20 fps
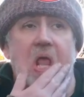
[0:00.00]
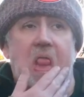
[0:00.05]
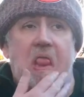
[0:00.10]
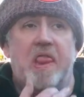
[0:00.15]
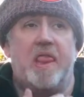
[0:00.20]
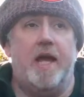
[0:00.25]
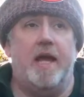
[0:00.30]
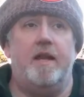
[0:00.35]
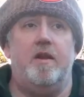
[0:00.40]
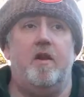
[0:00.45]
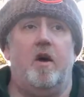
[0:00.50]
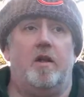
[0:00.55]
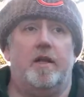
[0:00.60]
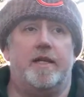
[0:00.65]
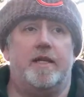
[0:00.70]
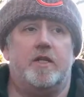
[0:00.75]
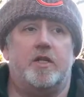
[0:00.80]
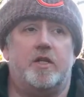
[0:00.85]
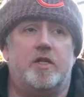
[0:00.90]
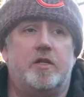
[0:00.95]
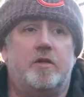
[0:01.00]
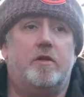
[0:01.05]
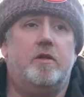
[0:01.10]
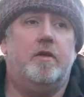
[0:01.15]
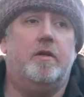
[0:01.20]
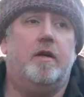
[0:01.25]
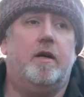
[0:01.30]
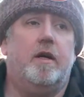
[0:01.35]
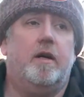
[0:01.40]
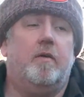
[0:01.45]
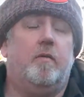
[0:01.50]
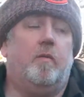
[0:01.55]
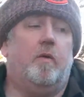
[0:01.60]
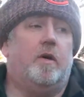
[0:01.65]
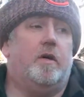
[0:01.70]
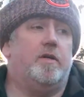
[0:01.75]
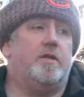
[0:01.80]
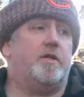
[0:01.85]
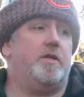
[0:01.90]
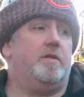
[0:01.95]
Their knowledge
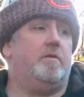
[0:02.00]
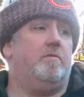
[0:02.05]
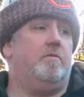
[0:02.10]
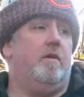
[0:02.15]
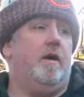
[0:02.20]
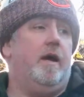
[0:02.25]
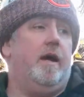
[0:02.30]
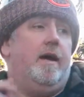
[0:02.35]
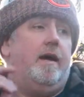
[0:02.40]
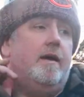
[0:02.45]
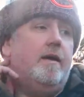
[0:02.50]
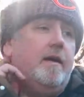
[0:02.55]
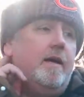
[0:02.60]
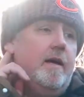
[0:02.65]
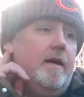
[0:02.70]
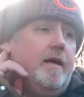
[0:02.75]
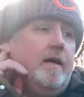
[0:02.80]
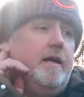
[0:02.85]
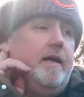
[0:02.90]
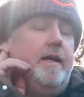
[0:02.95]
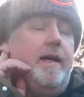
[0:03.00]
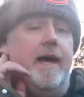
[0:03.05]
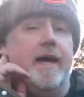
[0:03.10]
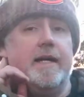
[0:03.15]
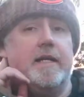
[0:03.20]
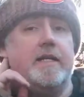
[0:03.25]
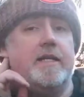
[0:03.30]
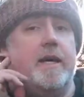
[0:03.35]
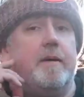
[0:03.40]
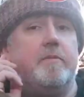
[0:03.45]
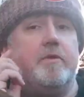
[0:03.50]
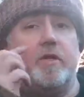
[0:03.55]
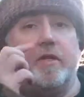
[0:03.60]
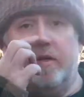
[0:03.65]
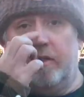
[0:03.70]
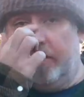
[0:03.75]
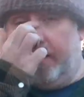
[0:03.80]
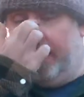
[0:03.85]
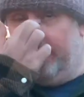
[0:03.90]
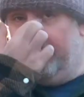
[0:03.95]
was
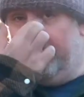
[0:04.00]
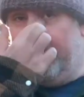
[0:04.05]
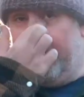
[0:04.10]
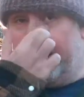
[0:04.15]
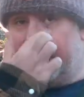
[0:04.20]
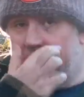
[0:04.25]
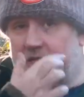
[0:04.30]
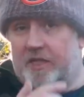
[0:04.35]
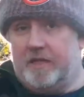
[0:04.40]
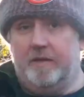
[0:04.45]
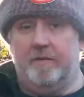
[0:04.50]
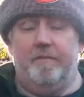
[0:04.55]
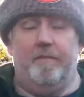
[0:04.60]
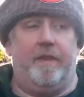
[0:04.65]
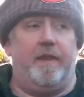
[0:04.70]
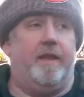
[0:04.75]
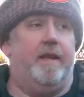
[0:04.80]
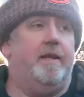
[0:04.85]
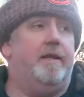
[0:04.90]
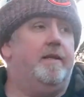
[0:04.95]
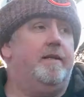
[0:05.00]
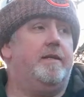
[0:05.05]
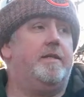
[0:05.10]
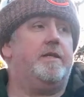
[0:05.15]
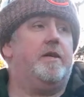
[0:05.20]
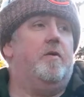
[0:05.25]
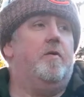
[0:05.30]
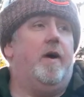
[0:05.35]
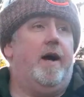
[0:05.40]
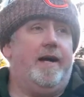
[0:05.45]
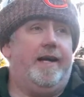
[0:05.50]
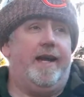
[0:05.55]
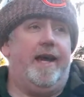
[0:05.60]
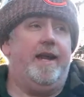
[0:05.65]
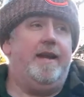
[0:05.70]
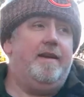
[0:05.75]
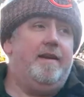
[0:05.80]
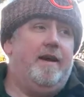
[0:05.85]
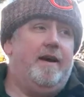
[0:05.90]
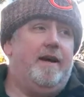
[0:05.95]
exceptional and vast. So
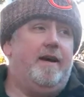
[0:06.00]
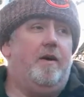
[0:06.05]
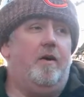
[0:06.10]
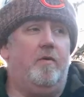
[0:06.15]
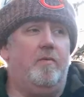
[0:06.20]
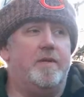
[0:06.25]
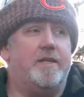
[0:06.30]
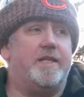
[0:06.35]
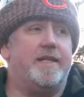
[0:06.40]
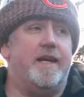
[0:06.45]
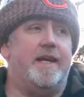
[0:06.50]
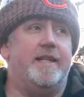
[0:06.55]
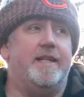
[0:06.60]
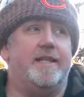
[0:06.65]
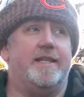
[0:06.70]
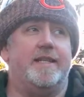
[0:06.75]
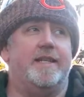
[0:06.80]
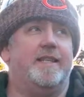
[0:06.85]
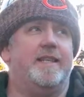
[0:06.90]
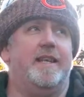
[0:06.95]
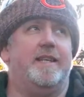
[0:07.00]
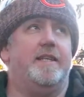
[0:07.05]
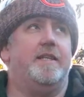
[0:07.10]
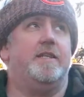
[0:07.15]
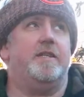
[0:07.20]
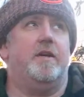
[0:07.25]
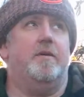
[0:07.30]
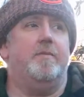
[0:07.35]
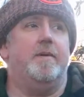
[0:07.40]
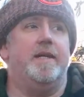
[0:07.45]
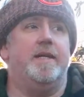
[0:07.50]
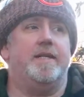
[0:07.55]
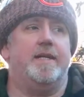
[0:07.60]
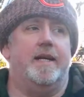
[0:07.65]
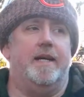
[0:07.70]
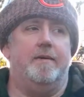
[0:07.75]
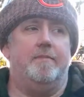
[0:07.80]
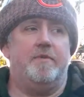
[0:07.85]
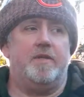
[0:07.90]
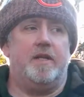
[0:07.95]
again, I always say this, I've said this so many
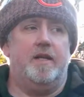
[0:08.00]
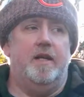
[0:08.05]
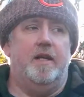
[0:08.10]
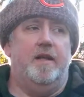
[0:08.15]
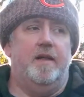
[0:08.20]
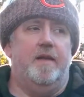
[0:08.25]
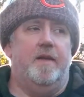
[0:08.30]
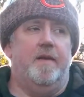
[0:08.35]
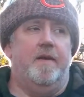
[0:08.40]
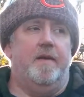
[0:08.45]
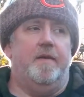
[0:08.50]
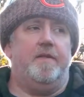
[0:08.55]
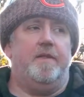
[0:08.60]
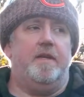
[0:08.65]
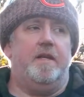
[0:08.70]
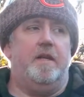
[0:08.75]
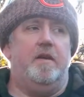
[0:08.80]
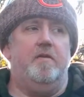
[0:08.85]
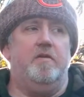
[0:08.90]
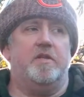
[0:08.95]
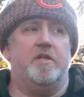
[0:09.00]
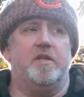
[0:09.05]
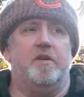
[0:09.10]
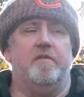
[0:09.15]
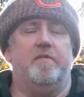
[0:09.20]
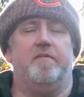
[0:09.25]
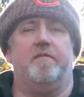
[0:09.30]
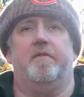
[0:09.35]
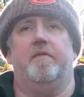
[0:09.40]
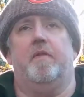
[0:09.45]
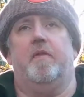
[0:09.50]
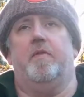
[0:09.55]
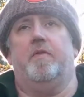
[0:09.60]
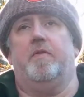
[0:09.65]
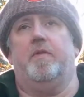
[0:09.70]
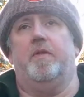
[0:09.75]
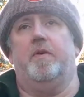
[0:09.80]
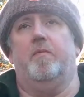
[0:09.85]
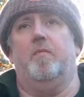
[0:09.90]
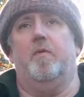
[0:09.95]
times, the use of
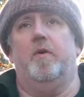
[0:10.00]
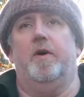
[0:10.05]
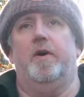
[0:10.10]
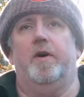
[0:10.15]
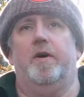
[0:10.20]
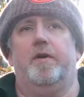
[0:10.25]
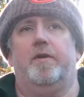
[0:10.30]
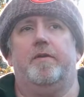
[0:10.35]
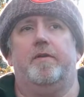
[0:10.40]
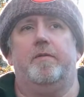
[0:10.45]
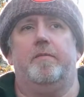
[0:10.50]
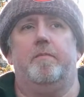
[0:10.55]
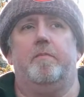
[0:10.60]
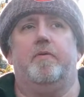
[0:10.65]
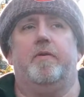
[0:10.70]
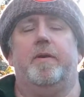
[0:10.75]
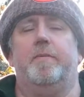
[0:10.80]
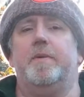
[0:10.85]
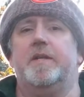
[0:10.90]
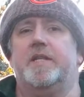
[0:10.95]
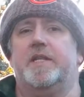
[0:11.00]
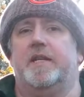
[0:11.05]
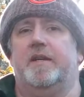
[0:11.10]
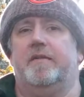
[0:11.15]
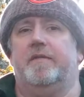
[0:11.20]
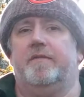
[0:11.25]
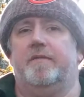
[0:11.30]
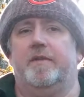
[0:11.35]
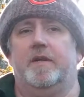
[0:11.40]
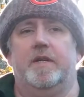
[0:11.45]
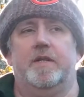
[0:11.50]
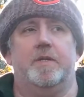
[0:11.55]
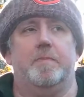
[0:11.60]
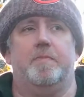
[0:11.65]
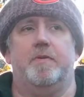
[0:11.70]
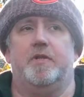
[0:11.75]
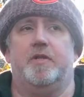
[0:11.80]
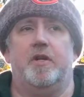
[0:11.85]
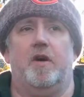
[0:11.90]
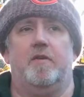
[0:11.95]
the word primitive as a
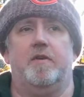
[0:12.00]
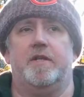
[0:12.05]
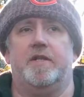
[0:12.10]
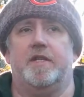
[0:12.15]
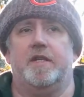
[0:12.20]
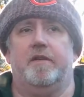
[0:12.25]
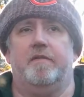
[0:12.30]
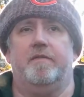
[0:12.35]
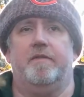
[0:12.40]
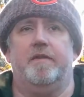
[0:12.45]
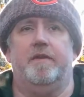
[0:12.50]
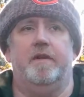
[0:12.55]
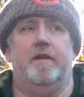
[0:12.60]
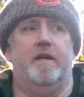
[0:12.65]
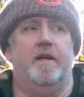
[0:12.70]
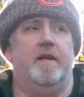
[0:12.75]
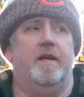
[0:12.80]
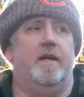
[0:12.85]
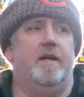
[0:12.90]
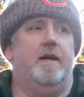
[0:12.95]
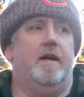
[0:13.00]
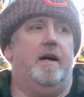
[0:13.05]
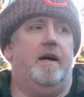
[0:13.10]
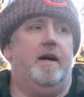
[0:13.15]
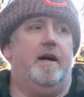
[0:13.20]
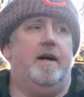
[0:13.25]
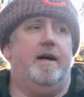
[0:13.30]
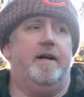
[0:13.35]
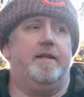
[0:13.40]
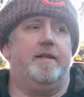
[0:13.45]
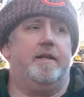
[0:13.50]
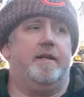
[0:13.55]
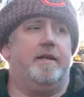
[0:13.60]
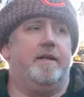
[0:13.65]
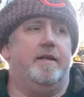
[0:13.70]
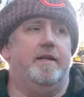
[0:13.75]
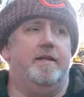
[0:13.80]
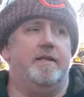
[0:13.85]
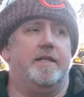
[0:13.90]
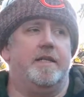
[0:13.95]
pejorative I
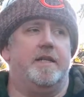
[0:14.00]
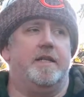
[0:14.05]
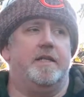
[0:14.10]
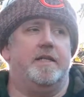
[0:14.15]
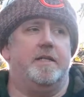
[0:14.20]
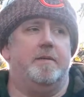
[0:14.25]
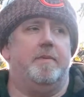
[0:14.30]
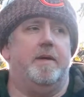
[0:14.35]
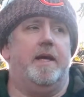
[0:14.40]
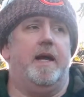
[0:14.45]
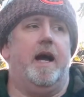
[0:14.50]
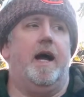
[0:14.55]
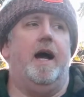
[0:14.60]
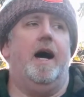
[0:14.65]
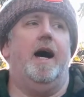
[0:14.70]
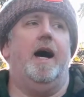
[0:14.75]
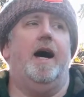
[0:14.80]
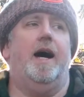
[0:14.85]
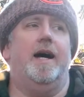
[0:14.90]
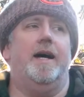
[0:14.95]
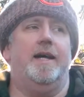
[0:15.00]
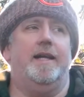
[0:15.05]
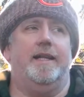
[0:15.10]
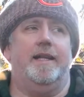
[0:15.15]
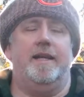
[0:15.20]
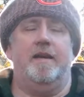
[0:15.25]
consider to be highly